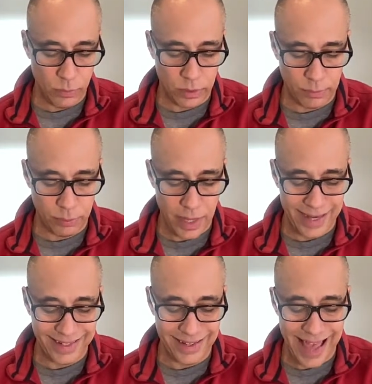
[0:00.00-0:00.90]
were
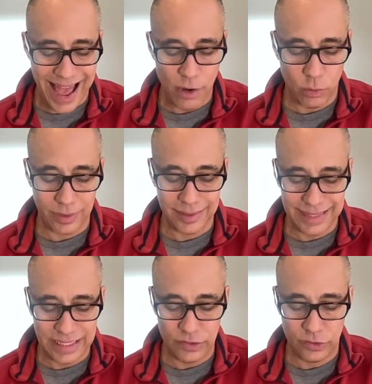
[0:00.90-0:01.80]
applied at or at
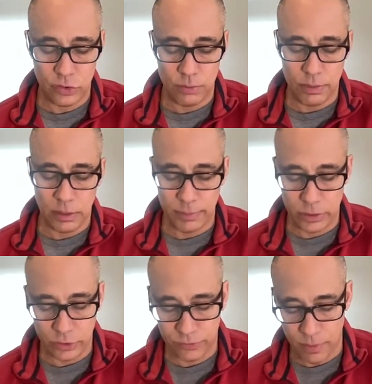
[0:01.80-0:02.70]
least 2
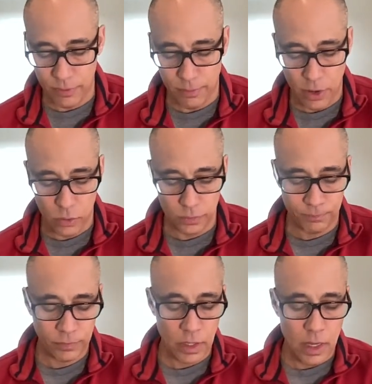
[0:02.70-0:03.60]
millimeters from the bone.
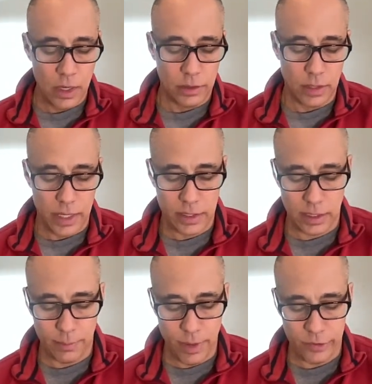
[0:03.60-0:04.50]
Locking
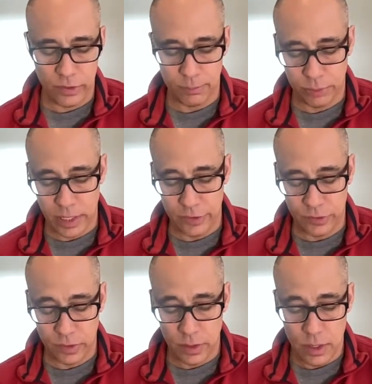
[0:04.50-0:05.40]
compression
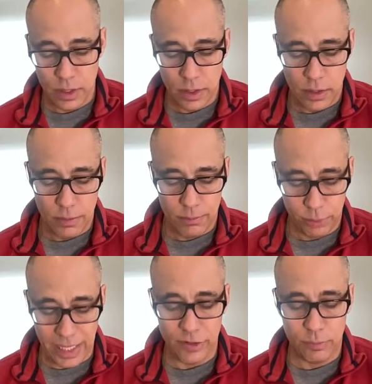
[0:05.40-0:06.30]
plates
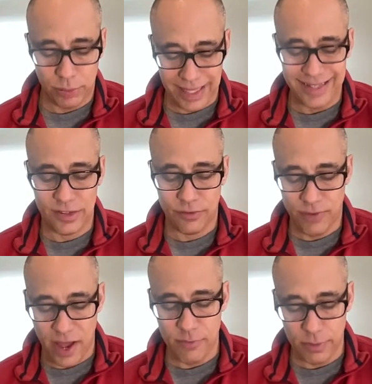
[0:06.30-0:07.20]
placed
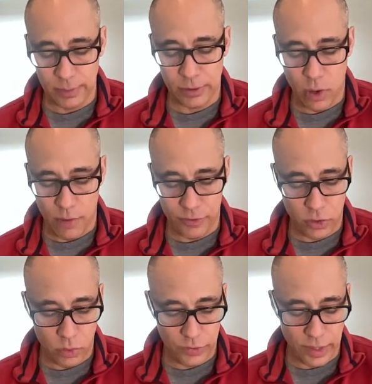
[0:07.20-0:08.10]
5 millimeter off the
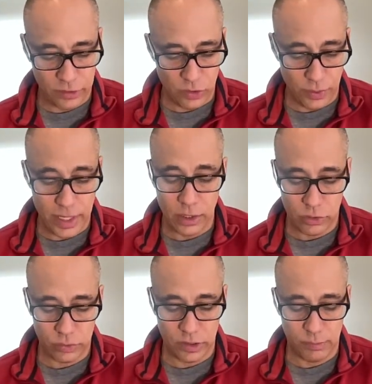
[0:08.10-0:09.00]
cortex showed
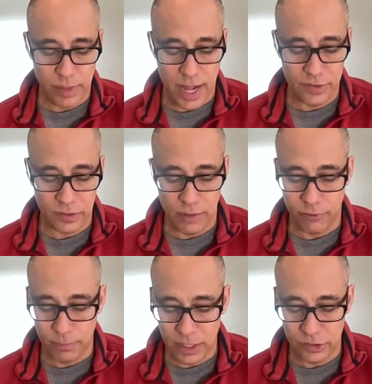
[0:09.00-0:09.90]
increased plastic
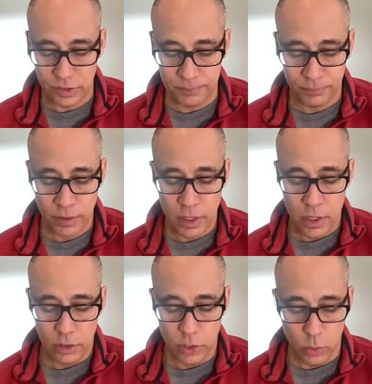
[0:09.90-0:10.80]
deformation,
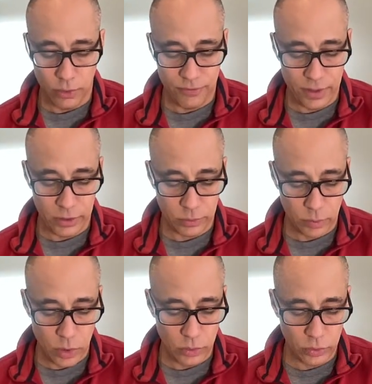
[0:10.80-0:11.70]
lower failure
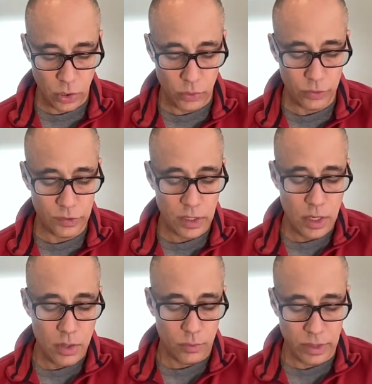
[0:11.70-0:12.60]
loads,
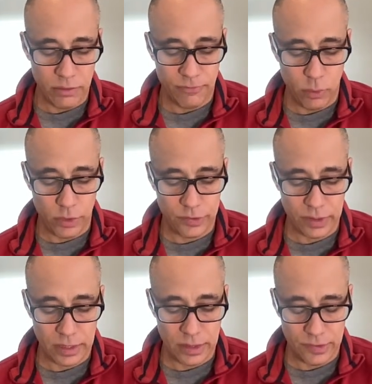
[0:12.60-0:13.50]
reinforcing
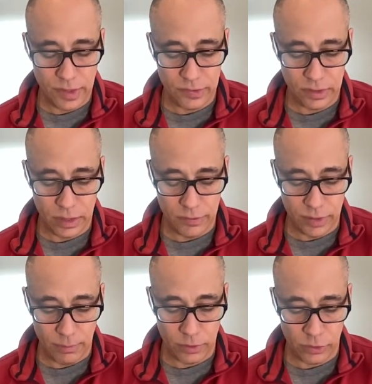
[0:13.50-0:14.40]
the necessity of
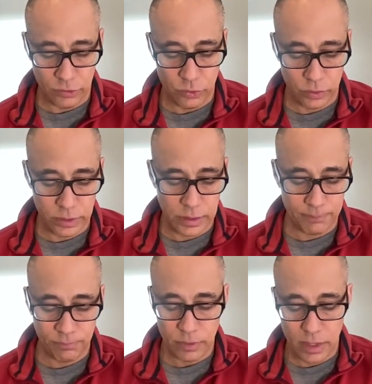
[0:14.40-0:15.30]
some
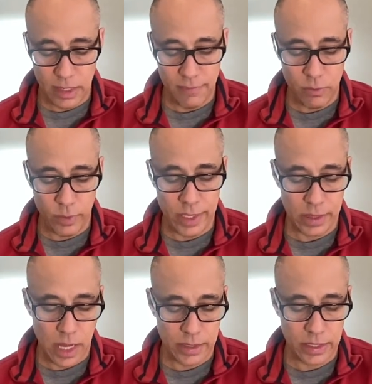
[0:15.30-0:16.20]
contouring even when
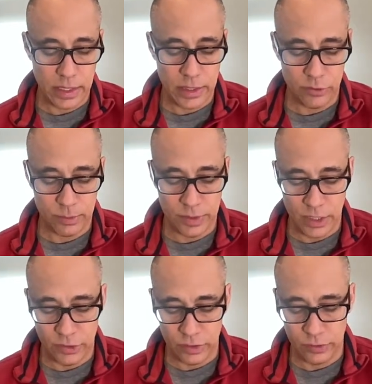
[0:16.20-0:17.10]
locking
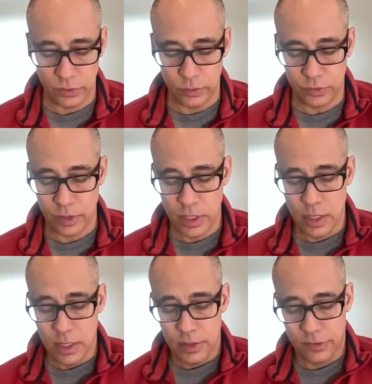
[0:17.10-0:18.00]
instrumentation is used.
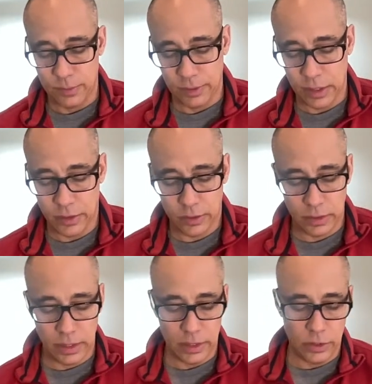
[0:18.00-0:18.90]

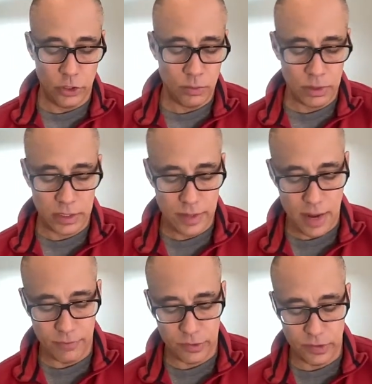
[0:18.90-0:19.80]
Similarly, in a human
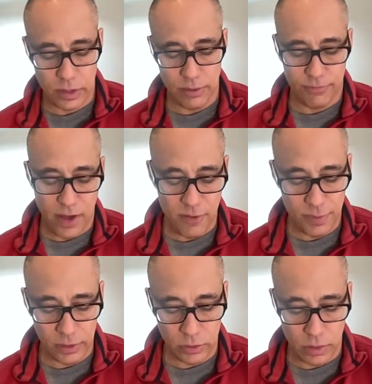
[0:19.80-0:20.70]
cadaver study, 5
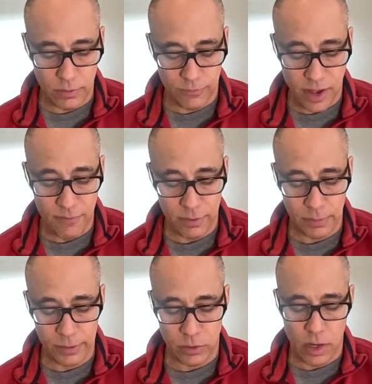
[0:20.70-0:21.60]

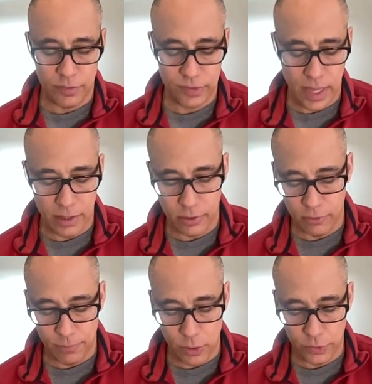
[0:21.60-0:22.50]
millimeter offset
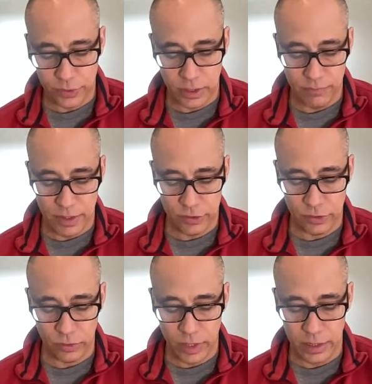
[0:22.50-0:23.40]
of both
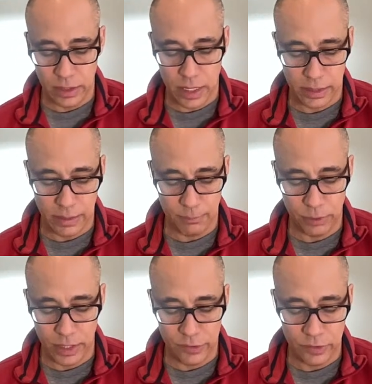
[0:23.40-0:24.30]
conventional and locking
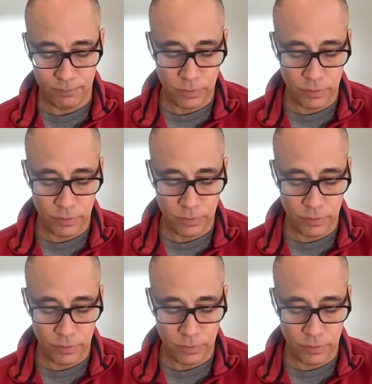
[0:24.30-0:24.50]
plates